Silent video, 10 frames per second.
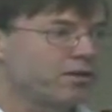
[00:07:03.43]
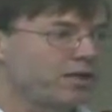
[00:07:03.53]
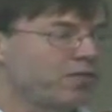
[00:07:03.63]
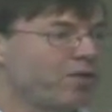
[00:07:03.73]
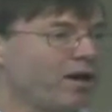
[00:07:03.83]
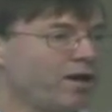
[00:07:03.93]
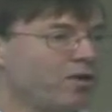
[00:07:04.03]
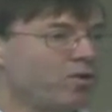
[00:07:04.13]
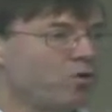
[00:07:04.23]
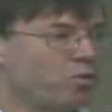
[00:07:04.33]
Thinking
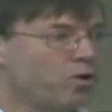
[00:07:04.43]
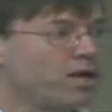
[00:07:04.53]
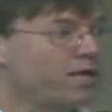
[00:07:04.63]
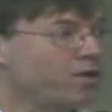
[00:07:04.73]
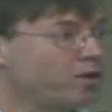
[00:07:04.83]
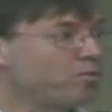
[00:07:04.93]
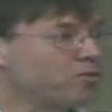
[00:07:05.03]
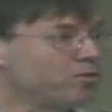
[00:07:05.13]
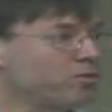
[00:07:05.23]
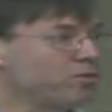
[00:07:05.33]
about, well, what are the
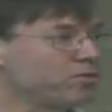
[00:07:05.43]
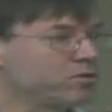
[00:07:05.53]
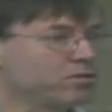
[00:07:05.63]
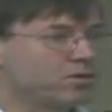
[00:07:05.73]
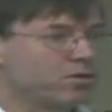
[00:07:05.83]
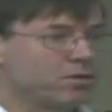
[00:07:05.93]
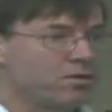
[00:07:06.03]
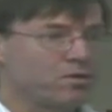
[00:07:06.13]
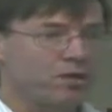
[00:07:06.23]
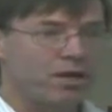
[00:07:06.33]
options
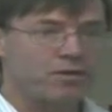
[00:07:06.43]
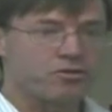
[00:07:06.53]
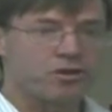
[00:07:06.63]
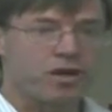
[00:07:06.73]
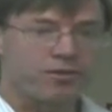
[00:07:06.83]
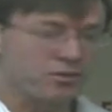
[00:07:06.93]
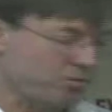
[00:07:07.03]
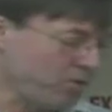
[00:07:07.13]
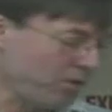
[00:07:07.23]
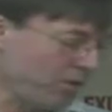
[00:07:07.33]
you'd like to try in this
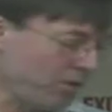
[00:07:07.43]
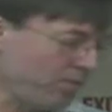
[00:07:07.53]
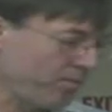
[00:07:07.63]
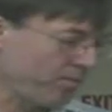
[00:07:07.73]
community?